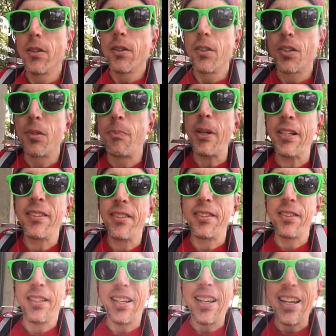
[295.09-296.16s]

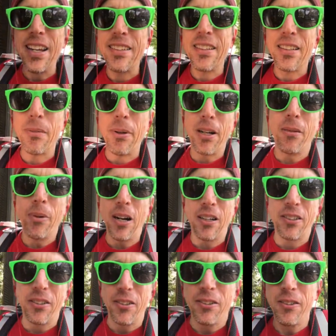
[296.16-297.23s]
Spence isn't the better
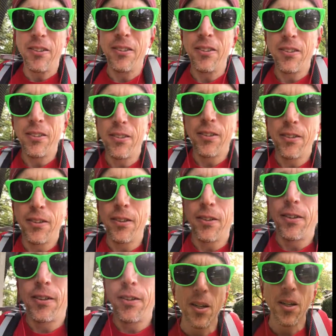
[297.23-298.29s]
boxer.
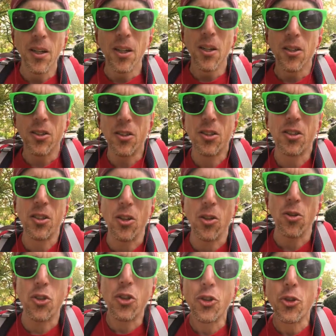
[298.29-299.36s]
So
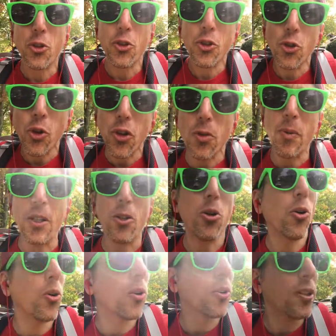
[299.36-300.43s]
truth be
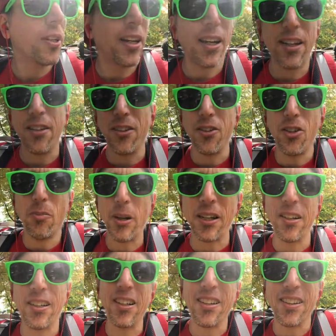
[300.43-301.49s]
told, and no pun
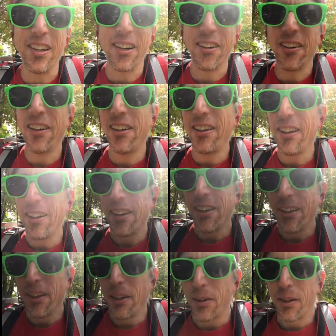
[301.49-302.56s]
intended there,
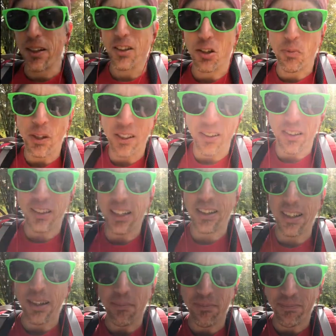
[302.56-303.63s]
because it's Spence's
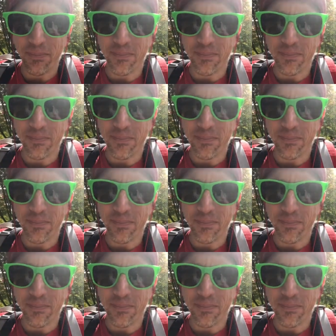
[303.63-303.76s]
nickname,